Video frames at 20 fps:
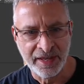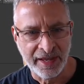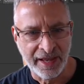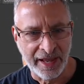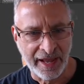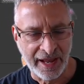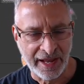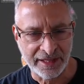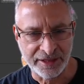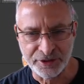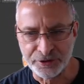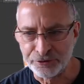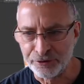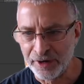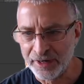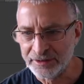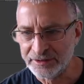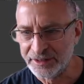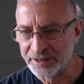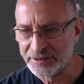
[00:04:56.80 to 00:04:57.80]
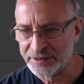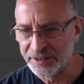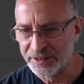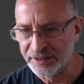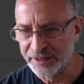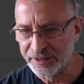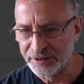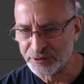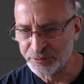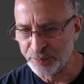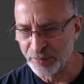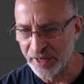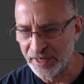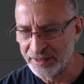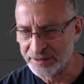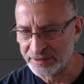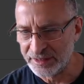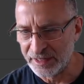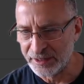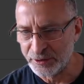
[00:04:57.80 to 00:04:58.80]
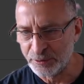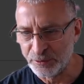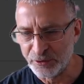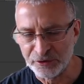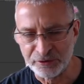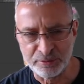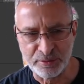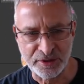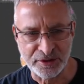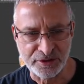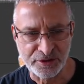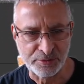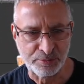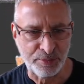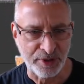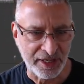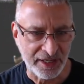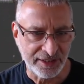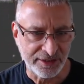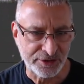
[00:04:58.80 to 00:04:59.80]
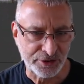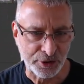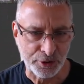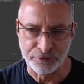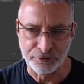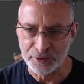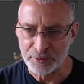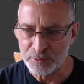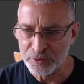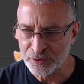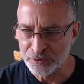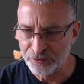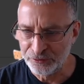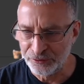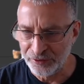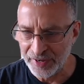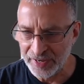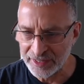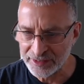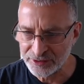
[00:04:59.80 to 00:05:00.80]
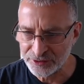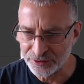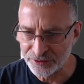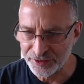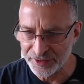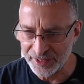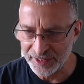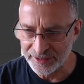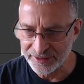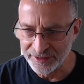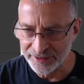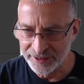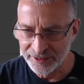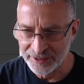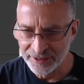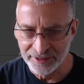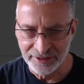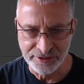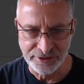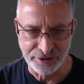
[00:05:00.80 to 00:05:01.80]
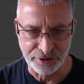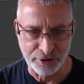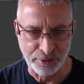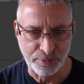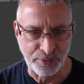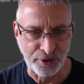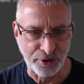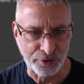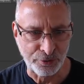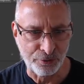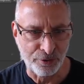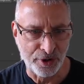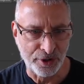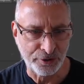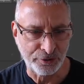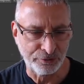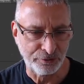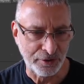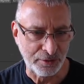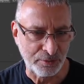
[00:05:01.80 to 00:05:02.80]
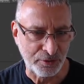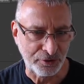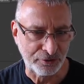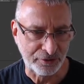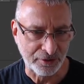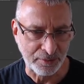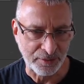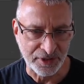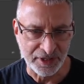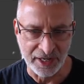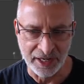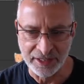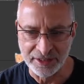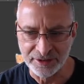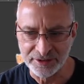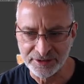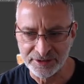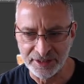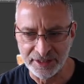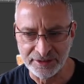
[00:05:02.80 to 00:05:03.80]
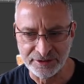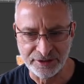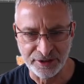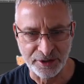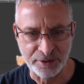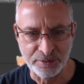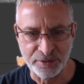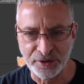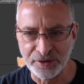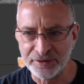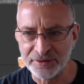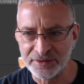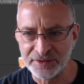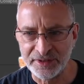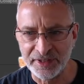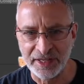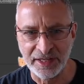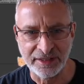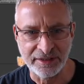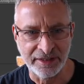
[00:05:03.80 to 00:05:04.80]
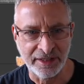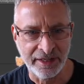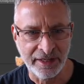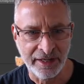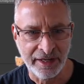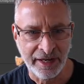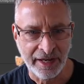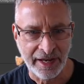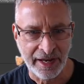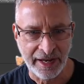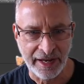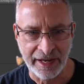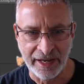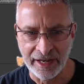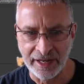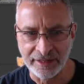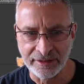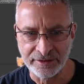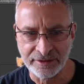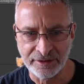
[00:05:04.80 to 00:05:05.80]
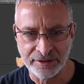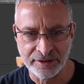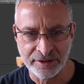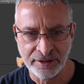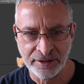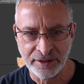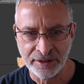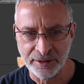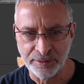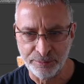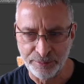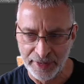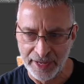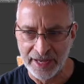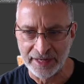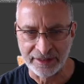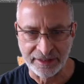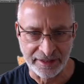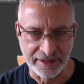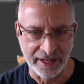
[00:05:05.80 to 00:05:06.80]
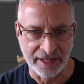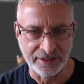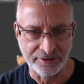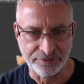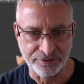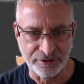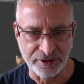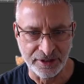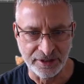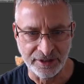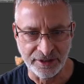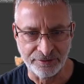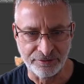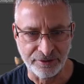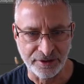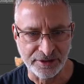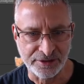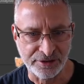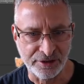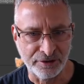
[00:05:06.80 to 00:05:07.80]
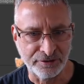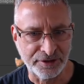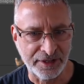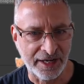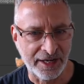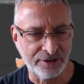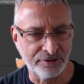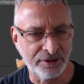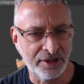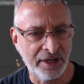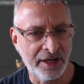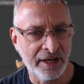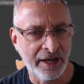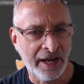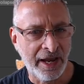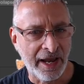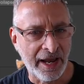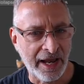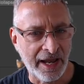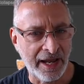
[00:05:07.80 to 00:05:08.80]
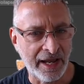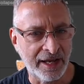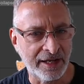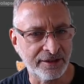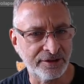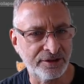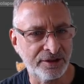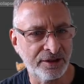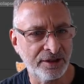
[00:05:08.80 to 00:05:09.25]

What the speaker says: and the transition is based on the movement speed. So move faster than 0.1, we move from the idle state to the move state, and back again if we slow down. And